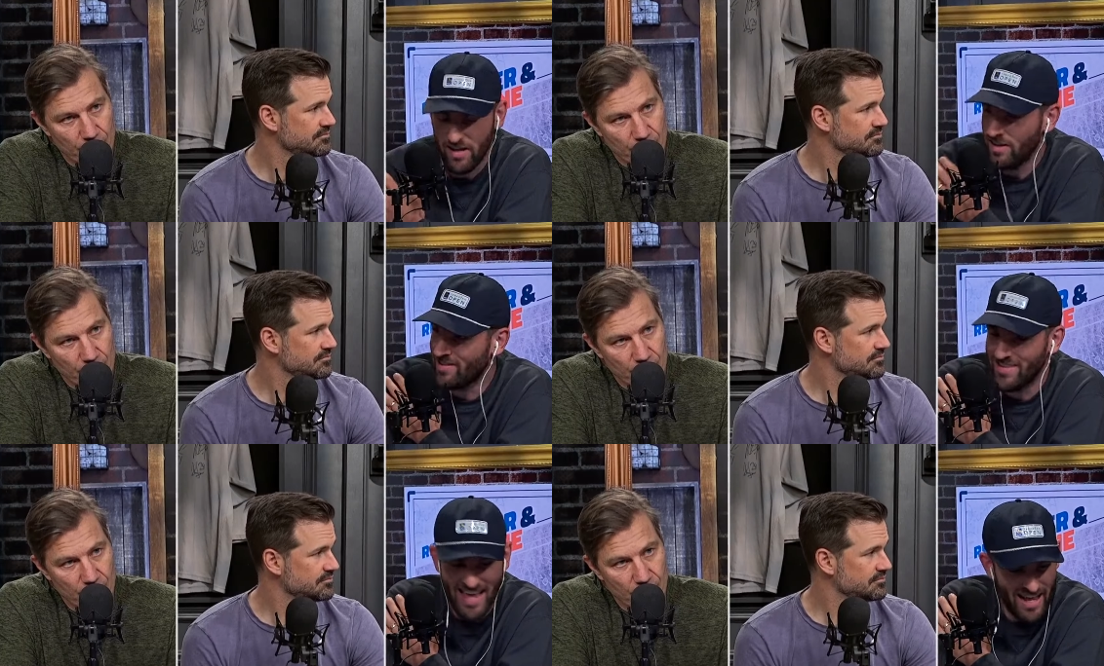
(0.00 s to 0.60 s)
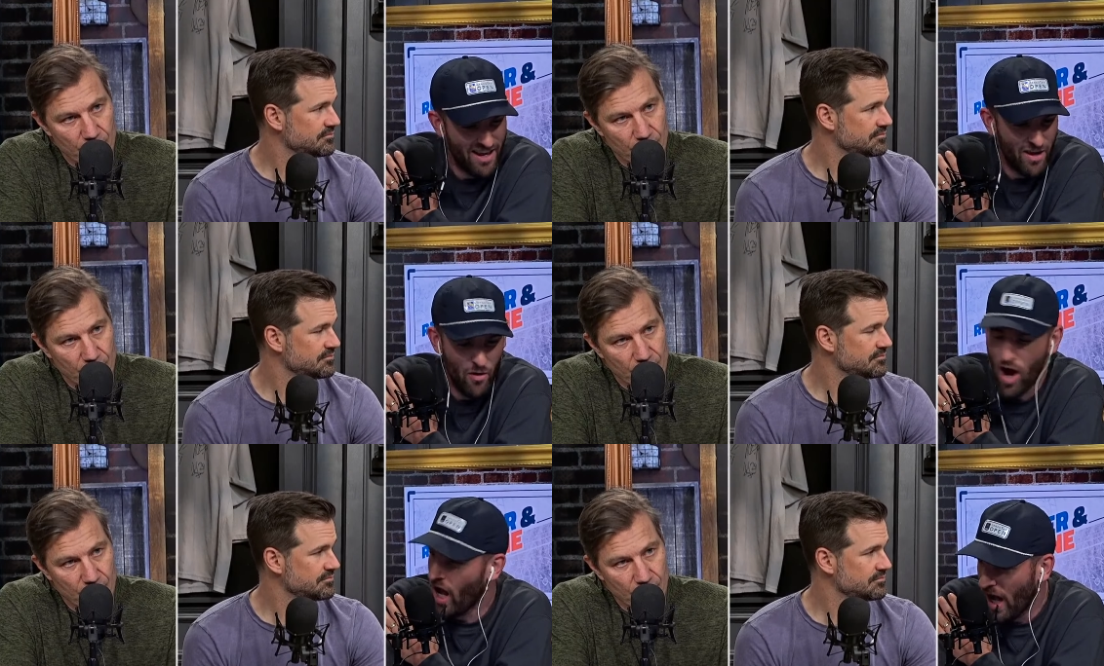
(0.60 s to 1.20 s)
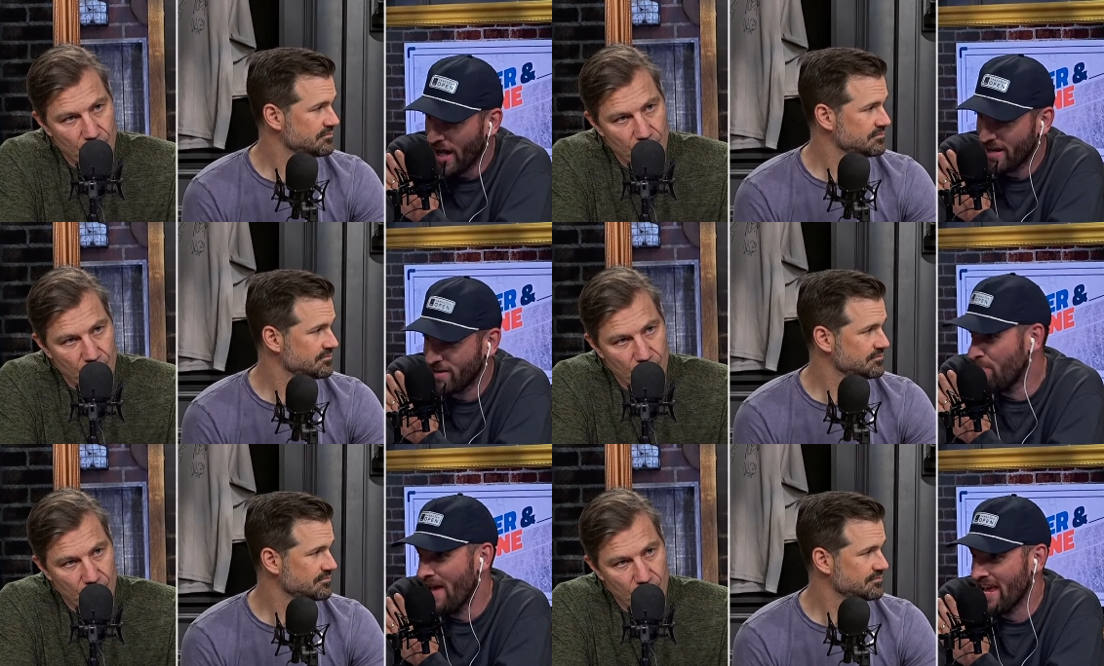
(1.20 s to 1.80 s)
Speaker 1: This is a hot
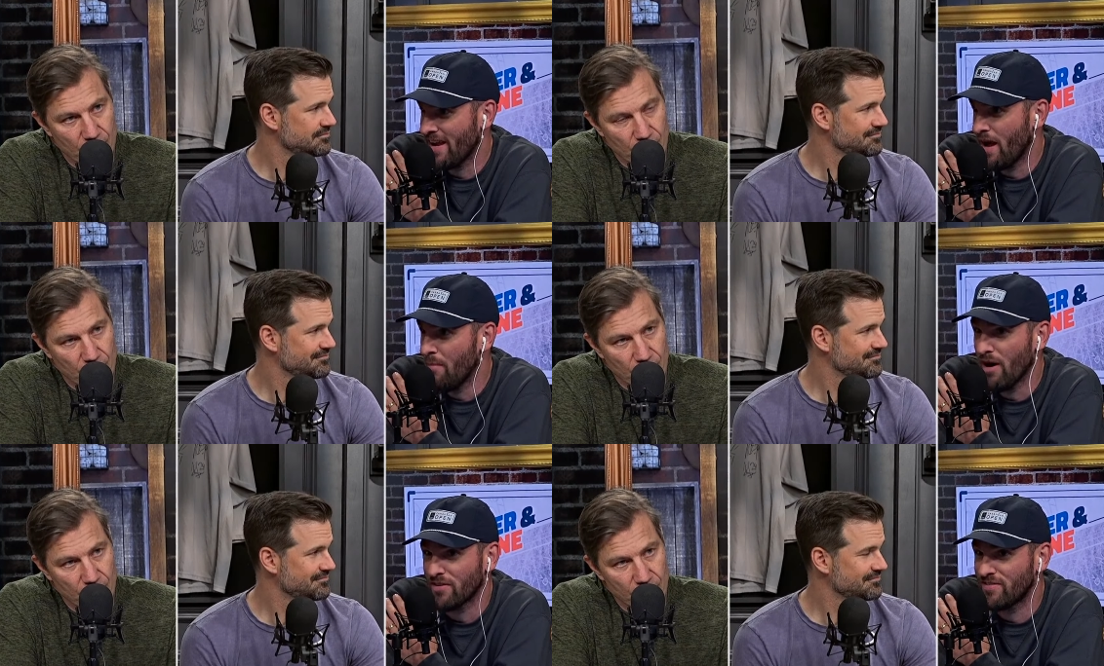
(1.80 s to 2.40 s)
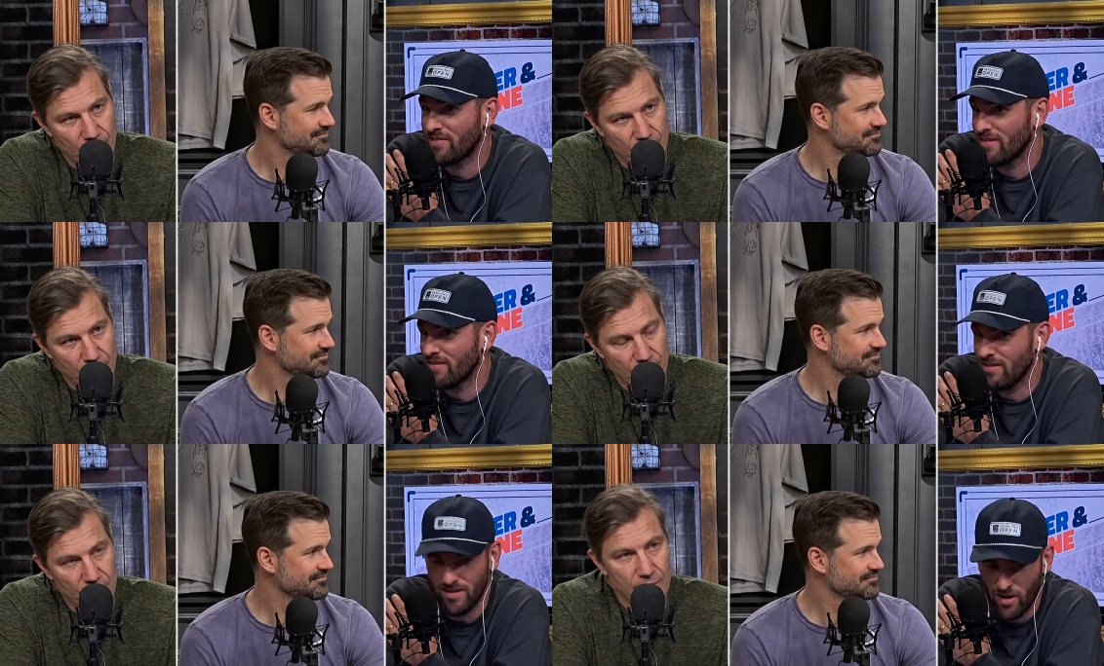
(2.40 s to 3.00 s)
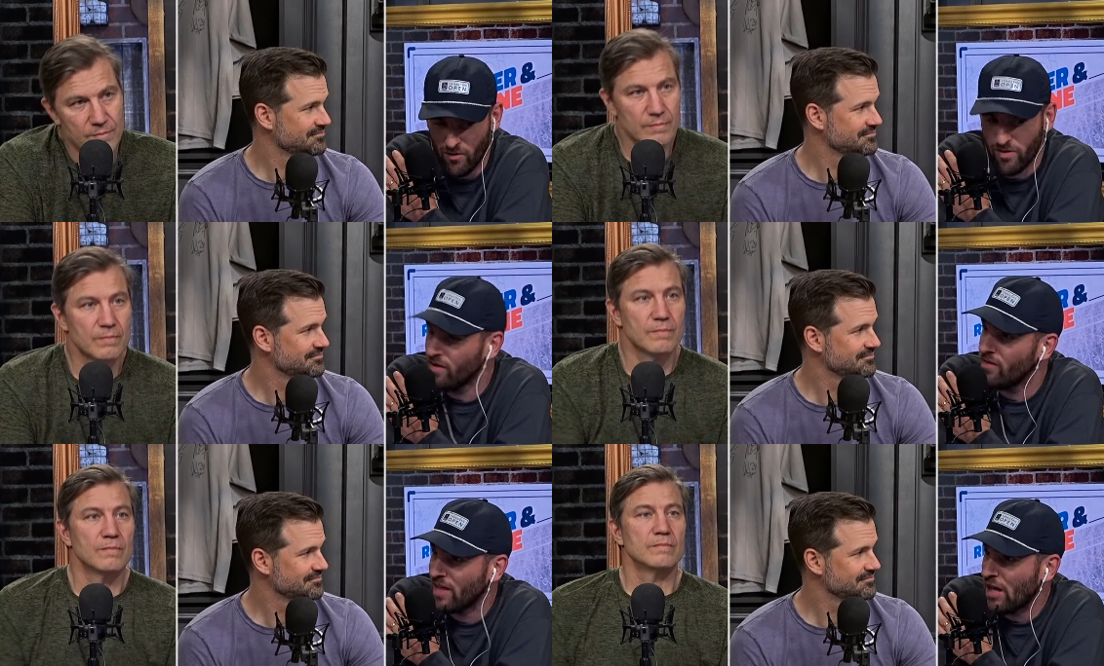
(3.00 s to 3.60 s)
debate amongst you know
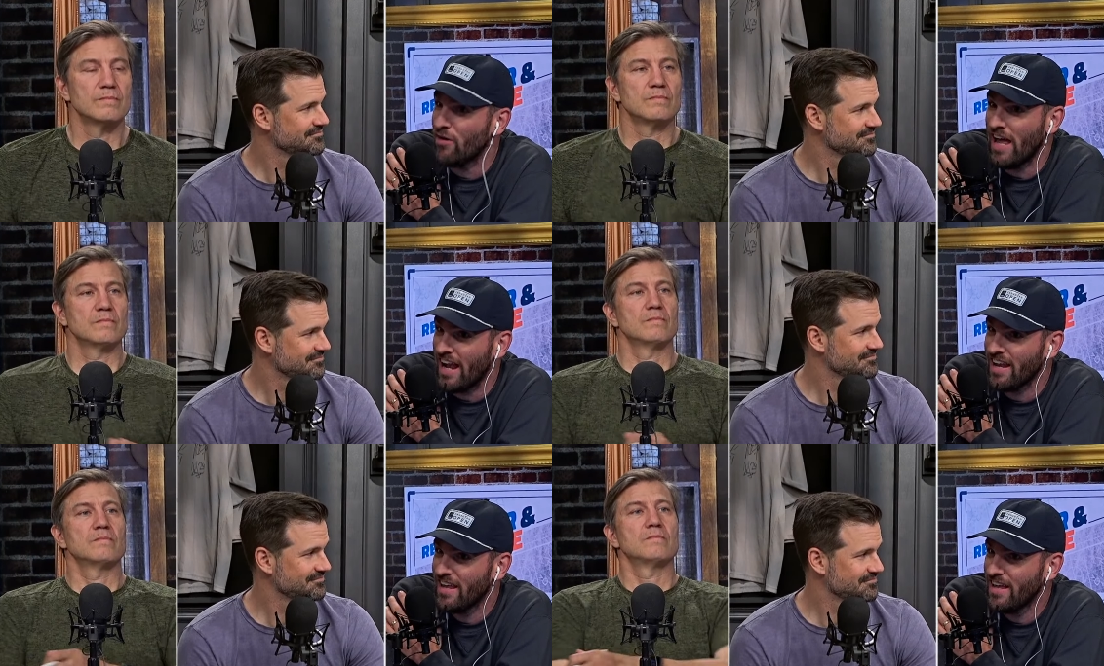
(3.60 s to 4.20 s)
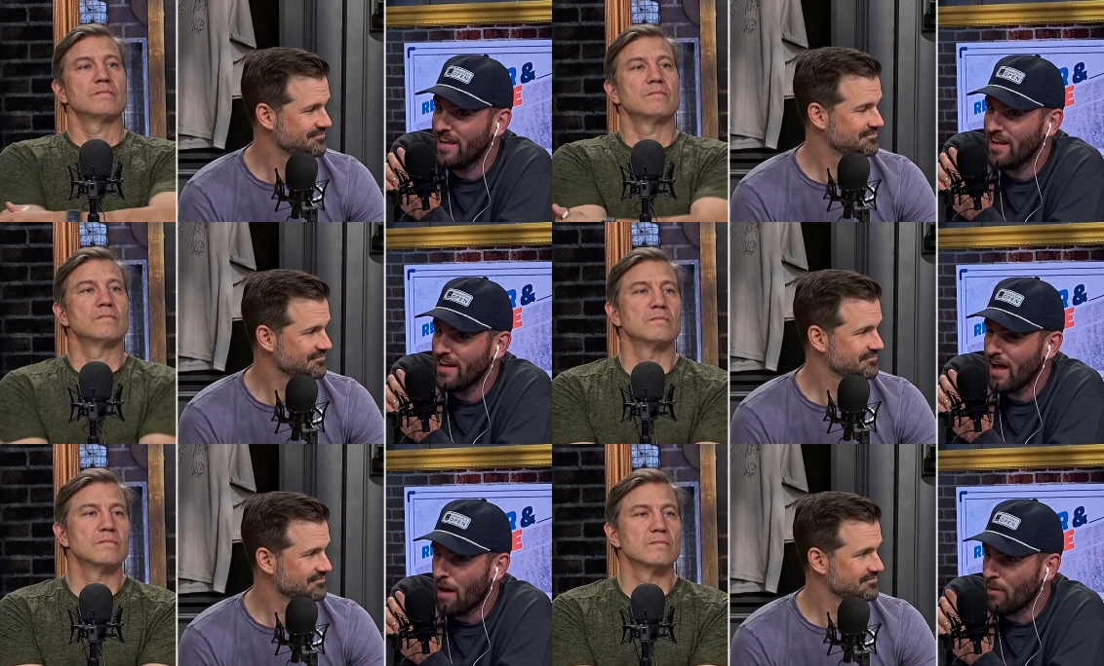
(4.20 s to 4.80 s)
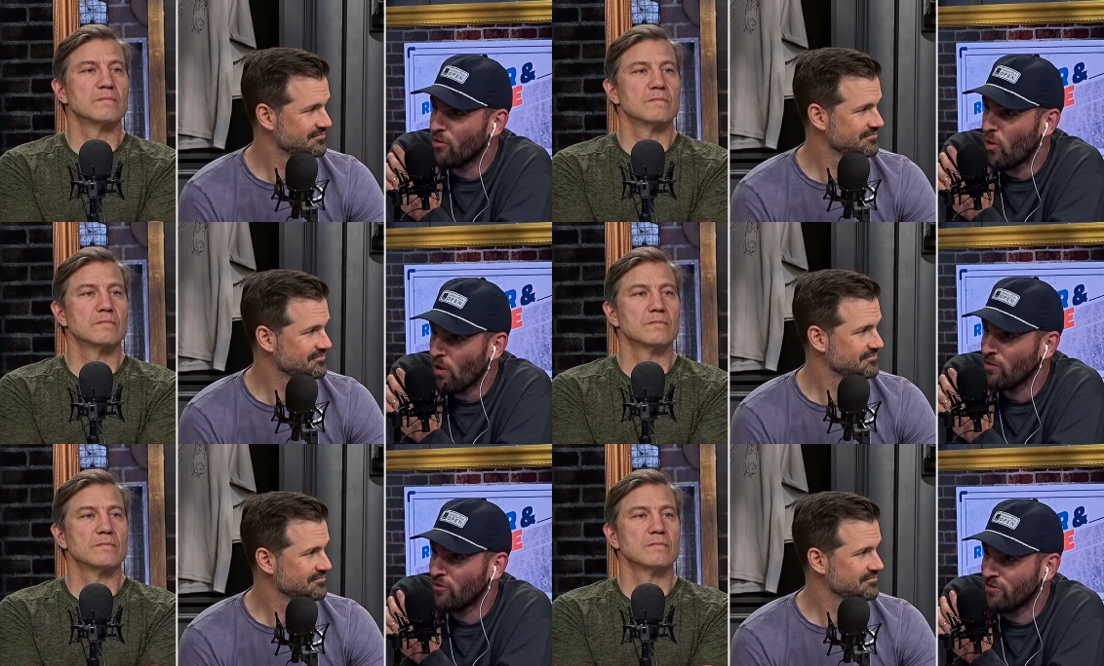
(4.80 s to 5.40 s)
the the internet about the
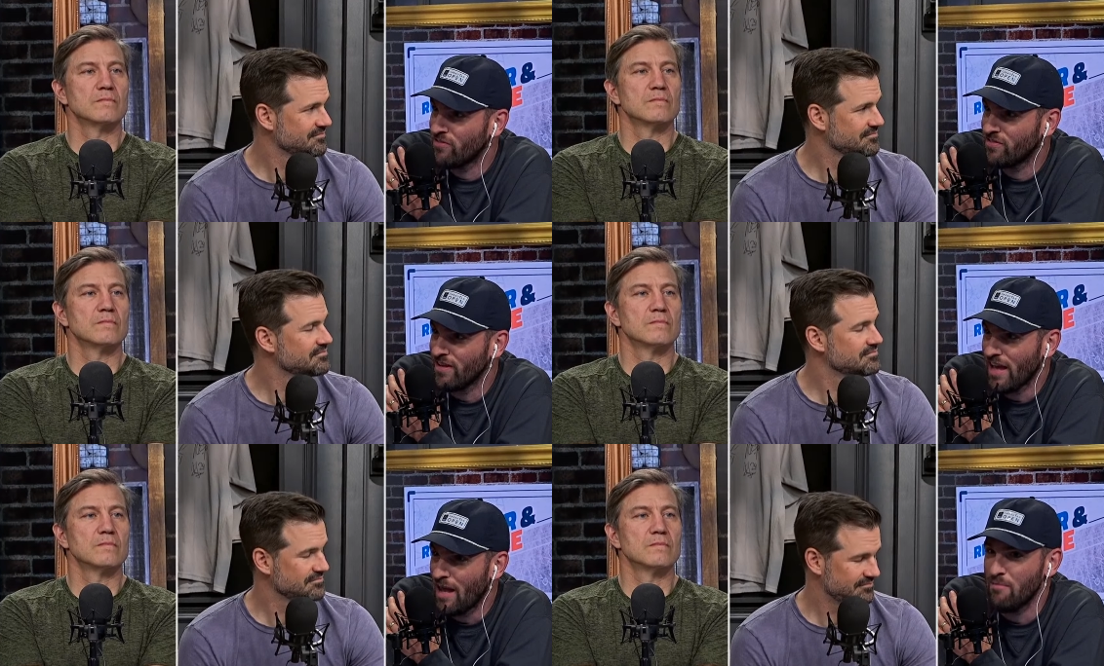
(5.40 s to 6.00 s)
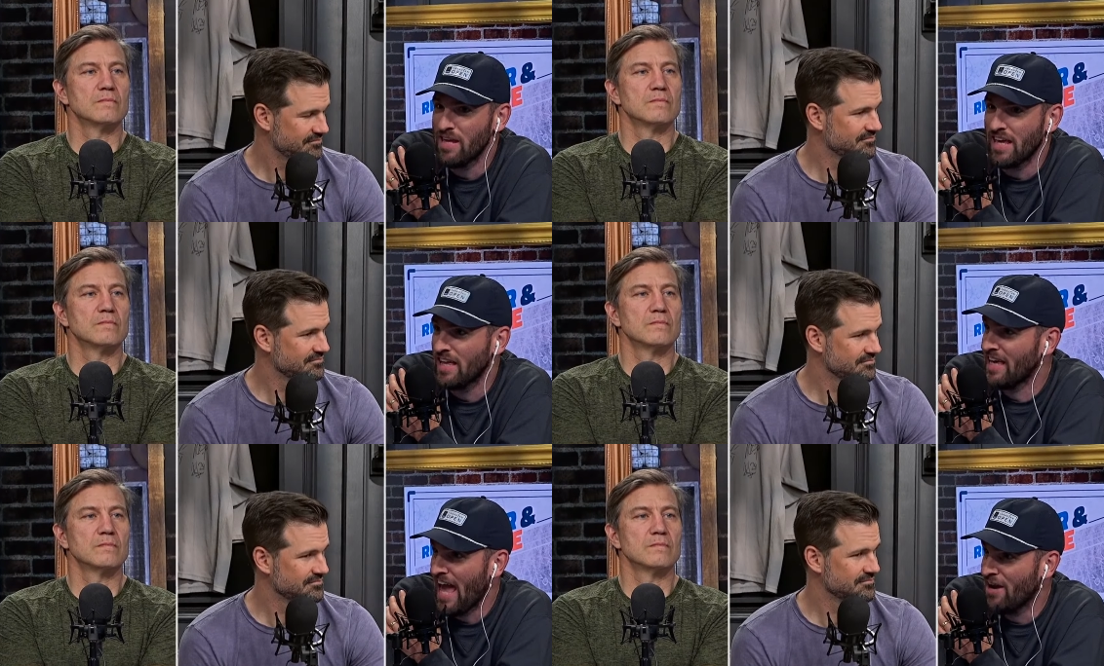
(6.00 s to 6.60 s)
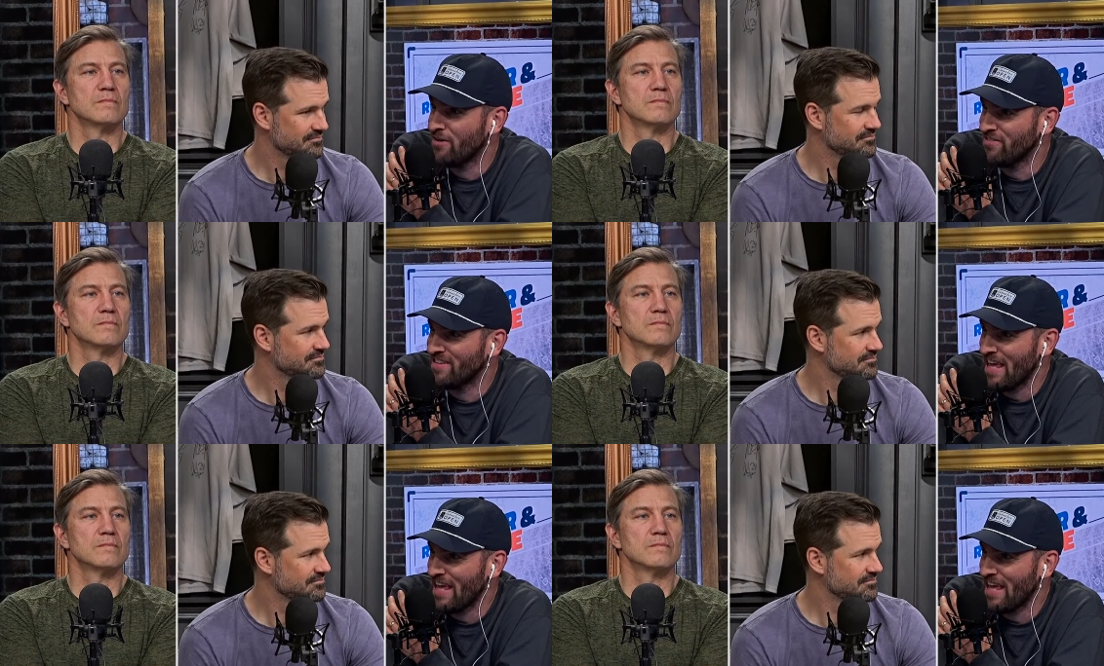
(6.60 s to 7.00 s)
Oilers and being Canada's